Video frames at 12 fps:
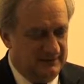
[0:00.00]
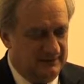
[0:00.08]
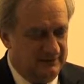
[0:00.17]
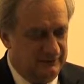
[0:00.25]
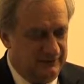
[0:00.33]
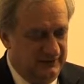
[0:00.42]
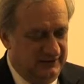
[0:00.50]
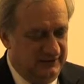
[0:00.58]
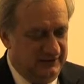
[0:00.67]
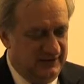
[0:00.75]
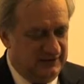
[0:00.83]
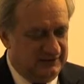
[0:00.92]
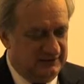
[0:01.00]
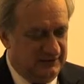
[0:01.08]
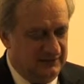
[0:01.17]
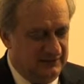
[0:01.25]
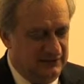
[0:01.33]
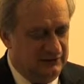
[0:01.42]
really get
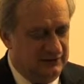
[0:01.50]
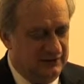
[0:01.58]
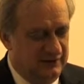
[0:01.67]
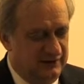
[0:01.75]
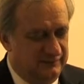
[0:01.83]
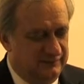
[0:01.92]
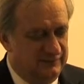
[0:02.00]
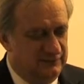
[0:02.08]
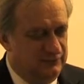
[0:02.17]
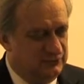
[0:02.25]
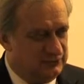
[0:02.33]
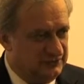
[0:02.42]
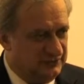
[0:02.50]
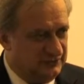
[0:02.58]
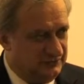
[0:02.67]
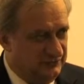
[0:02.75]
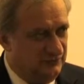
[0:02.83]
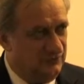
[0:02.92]
nuclear fusion
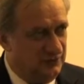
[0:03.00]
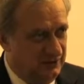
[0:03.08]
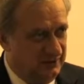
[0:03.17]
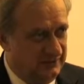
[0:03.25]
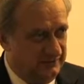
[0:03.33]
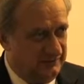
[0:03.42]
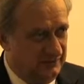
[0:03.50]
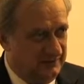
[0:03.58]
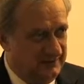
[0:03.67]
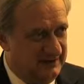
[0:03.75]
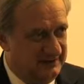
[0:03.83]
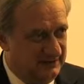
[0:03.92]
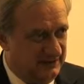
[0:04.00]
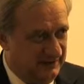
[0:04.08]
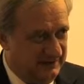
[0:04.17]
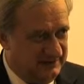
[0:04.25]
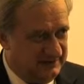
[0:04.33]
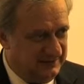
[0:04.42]
to work for
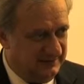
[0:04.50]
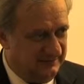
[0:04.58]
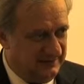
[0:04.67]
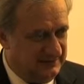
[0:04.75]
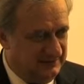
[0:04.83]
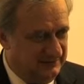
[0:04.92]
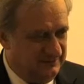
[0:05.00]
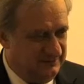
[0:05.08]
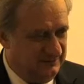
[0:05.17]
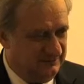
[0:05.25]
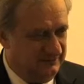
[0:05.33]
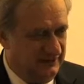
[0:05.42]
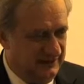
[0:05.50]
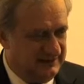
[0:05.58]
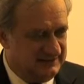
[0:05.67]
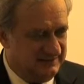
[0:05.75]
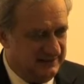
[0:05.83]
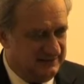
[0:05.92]
mankind. And when you
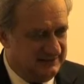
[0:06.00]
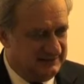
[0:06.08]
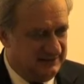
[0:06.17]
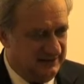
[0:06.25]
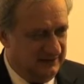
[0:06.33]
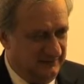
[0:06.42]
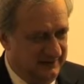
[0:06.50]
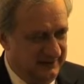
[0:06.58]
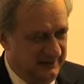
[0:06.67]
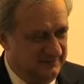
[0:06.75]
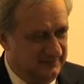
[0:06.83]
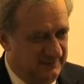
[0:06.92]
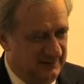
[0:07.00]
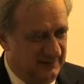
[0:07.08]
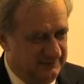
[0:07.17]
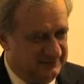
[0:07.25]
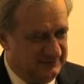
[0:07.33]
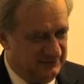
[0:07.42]
realize that, you see, oh, there have to be
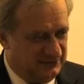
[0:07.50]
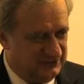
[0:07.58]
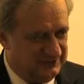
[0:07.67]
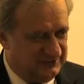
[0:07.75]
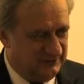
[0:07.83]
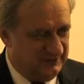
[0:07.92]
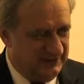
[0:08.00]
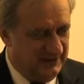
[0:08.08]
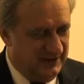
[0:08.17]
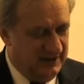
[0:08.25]
other solutions. So we